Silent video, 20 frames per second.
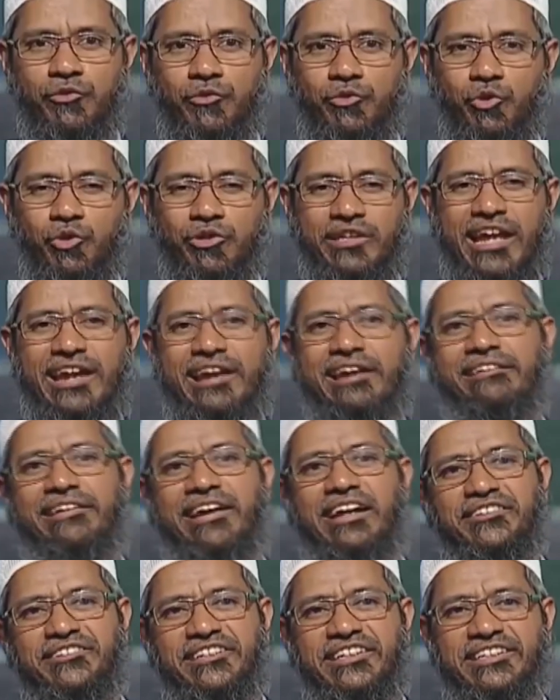to
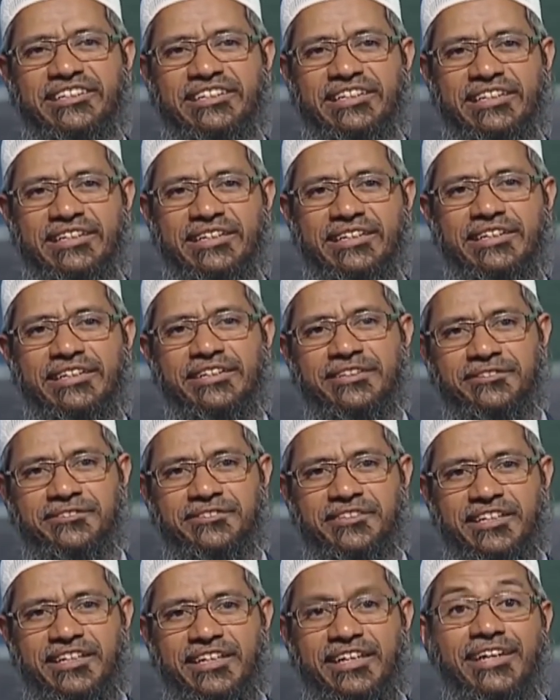1030
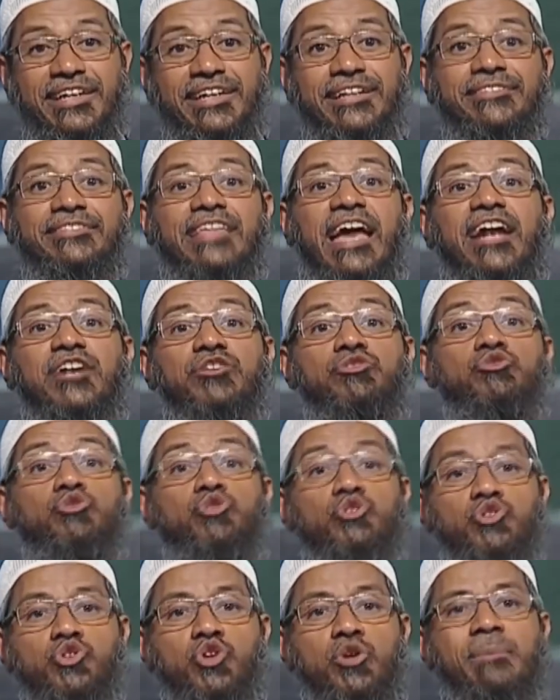C that
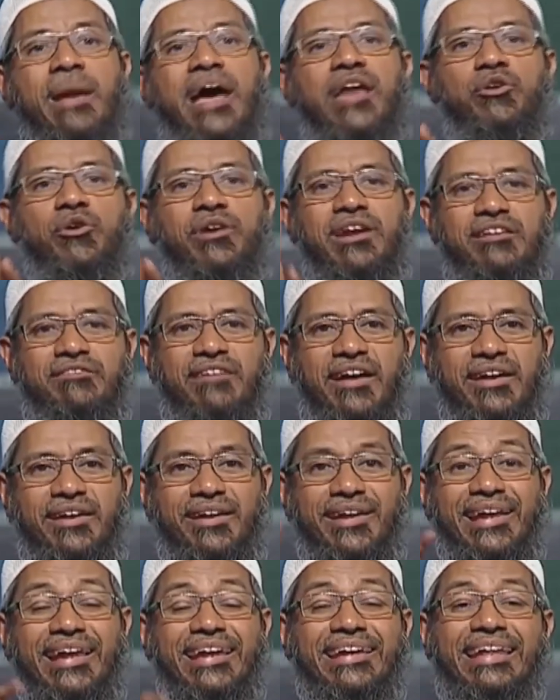Jews should marry only one.
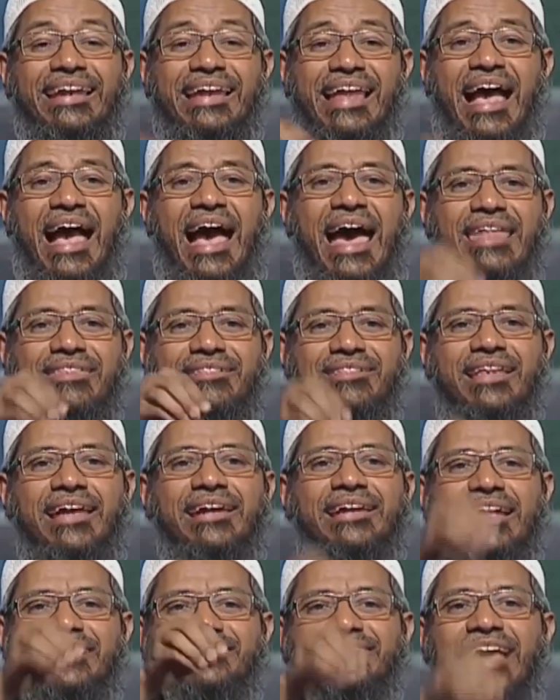Till as late as